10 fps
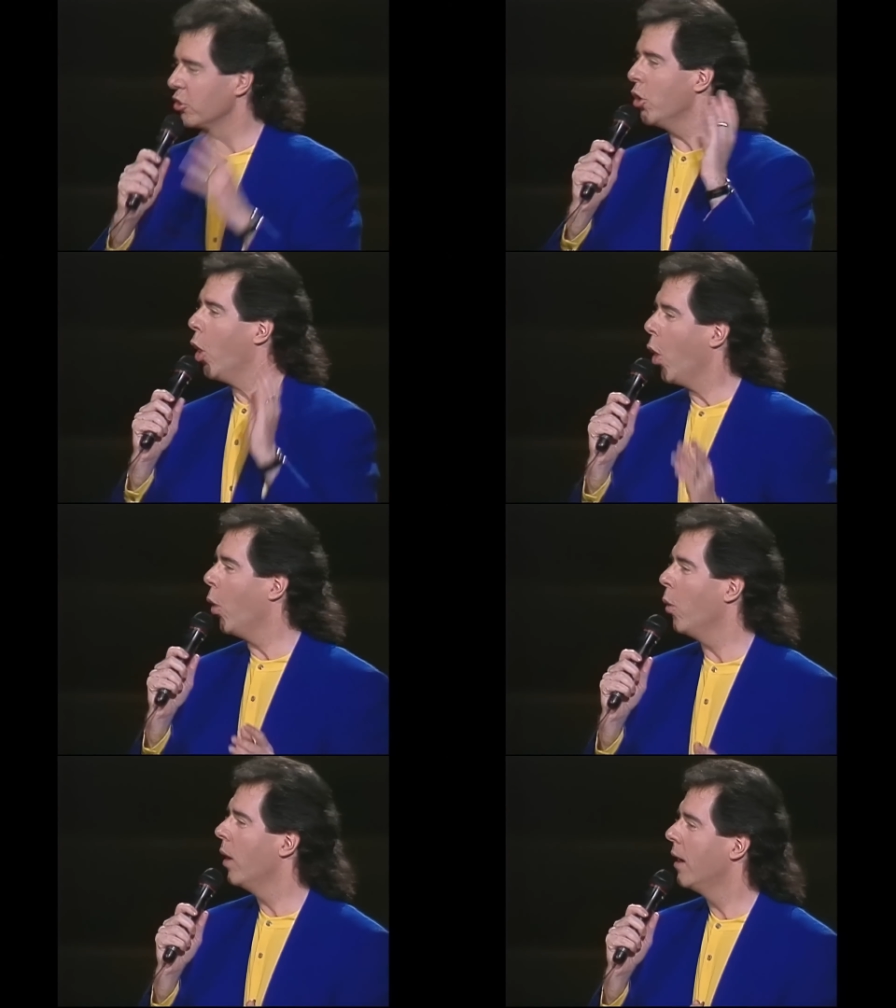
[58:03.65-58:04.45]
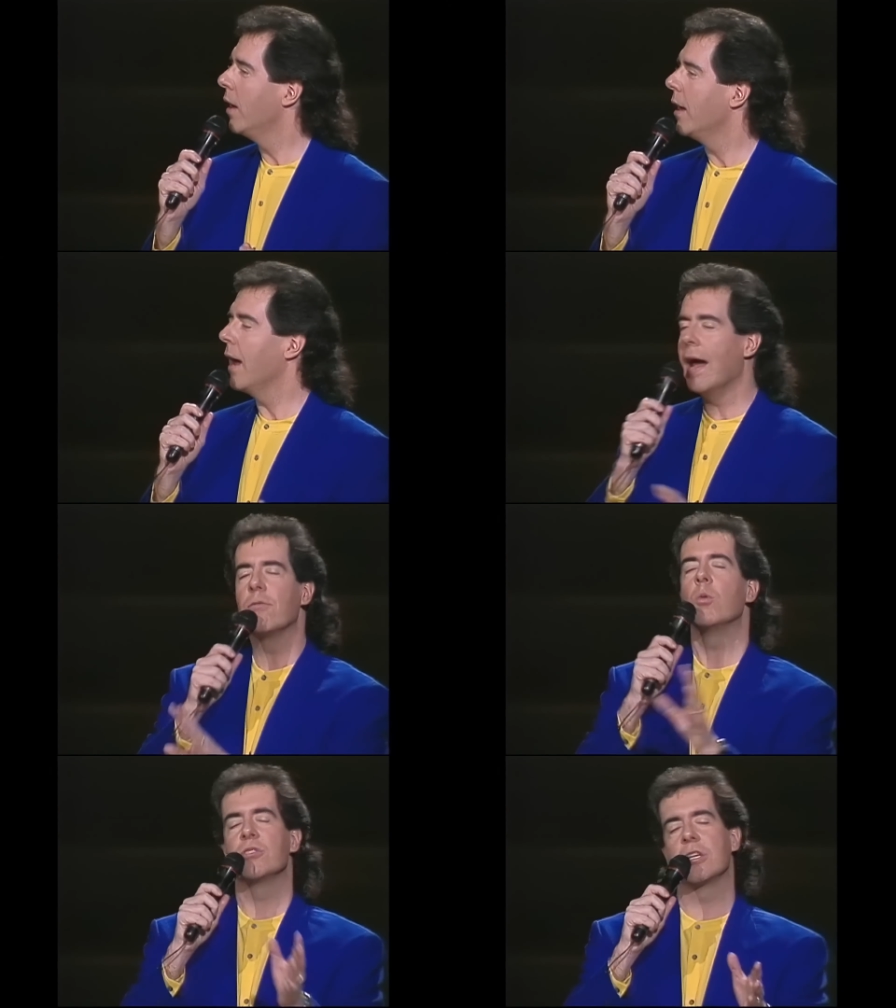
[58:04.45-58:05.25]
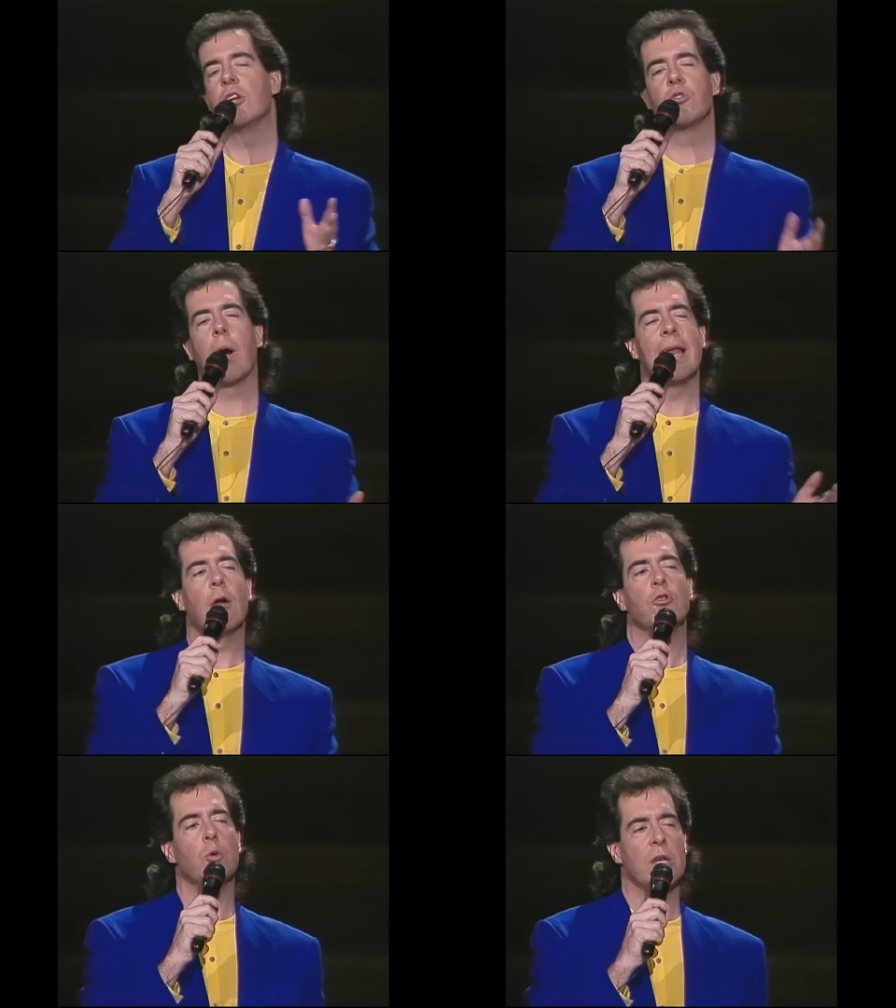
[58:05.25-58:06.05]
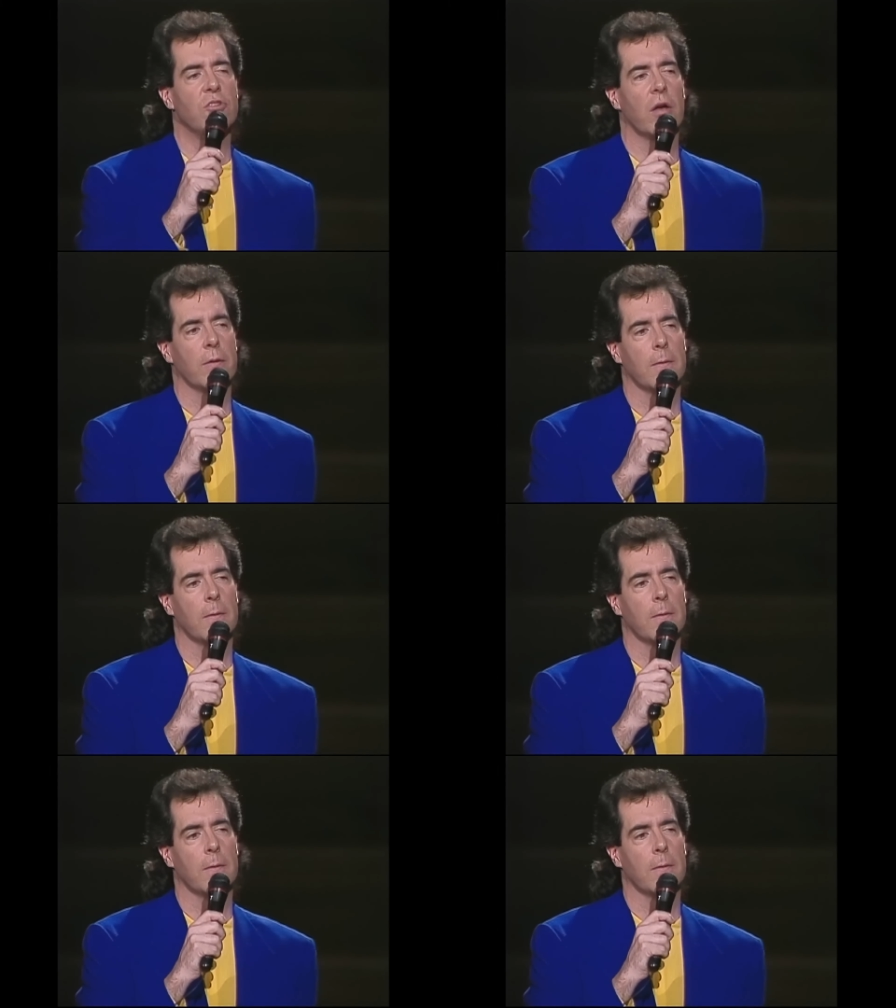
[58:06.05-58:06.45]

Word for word: you know everyone's going to try and outdo each other.